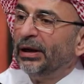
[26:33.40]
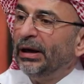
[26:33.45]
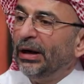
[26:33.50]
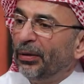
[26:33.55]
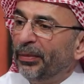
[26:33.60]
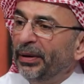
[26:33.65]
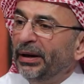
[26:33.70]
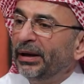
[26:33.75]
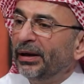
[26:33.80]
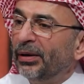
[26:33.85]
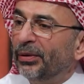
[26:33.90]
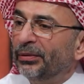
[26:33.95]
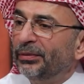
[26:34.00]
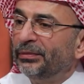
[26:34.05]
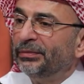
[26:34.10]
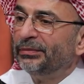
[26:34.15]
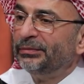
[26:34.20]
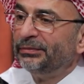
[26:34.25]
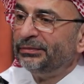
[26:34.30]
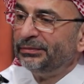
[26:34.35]
Without
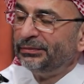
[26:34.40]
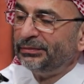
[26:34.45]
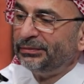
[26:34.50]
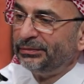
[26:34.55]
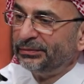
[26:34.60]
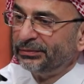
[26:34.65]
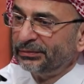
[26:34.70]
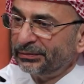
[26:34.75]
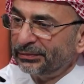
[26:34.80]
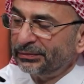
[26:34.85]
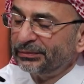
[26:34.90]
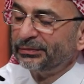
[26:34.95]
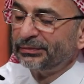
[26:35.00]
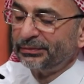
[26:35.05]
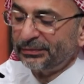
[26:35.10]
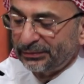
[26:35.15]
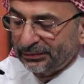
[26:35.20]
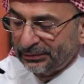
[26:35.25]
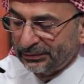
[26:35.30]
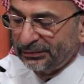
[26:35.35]
clarifying and
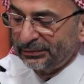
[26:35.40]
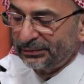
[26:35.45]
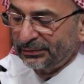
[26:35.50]
explaining it,